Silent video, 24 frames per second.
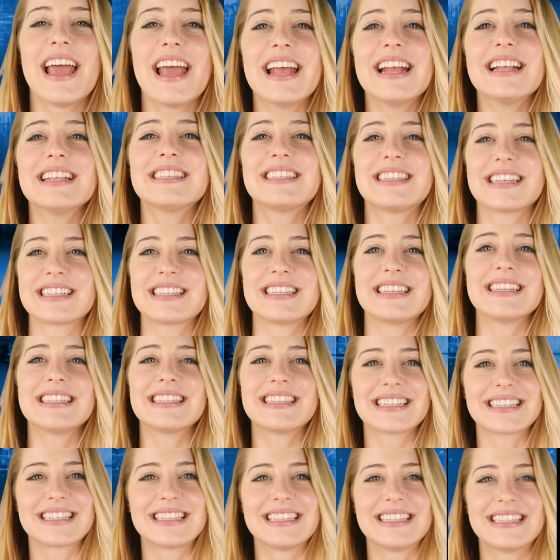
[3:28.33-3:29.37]
In sixteen
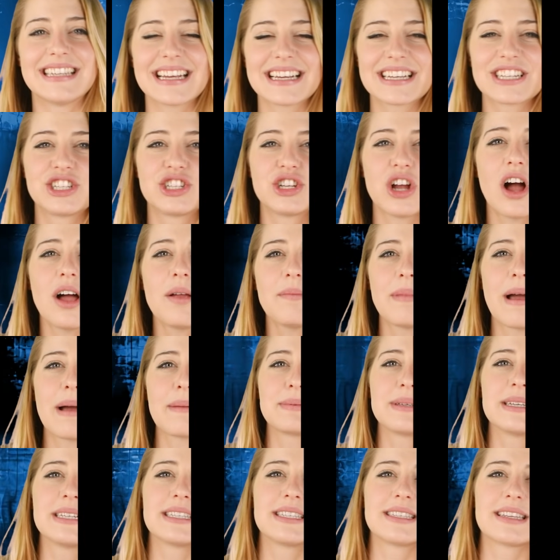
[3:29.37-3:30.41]
sixty-six,
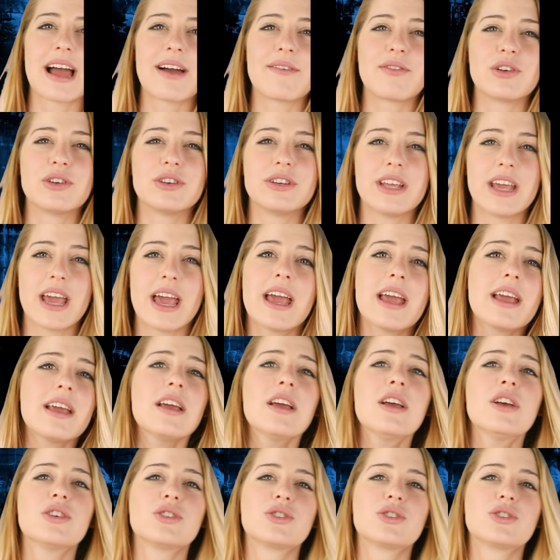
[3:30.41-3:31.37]
Jean-Baptiste Tavernier